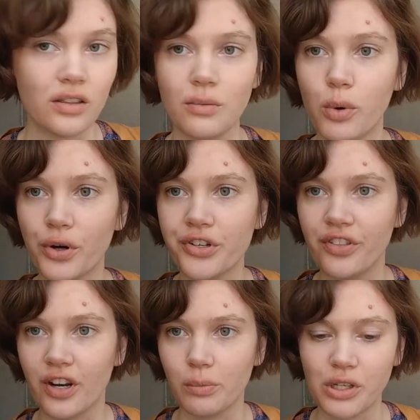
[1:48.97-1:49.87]
the
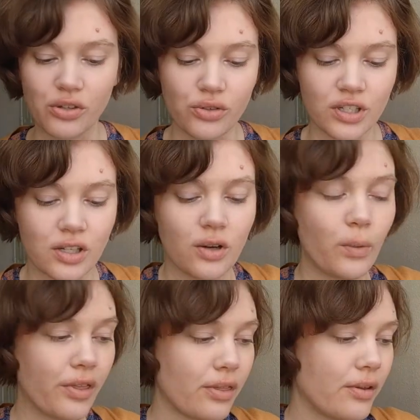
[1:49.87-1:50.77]
portion that I'll be using
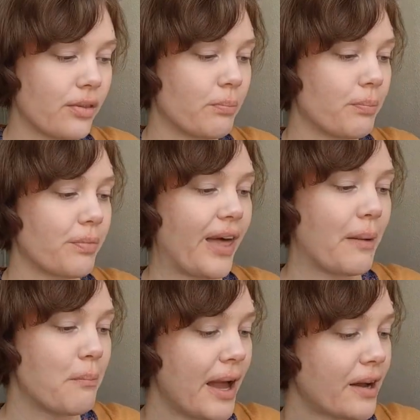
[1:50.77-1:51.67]
with that
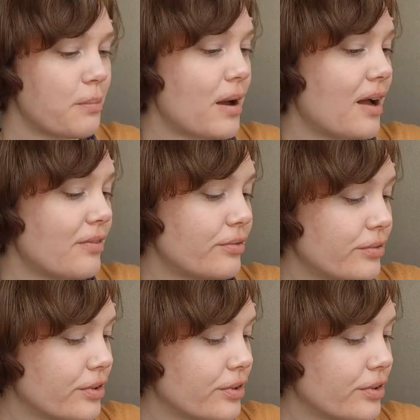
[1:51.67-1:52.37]
MAC puff.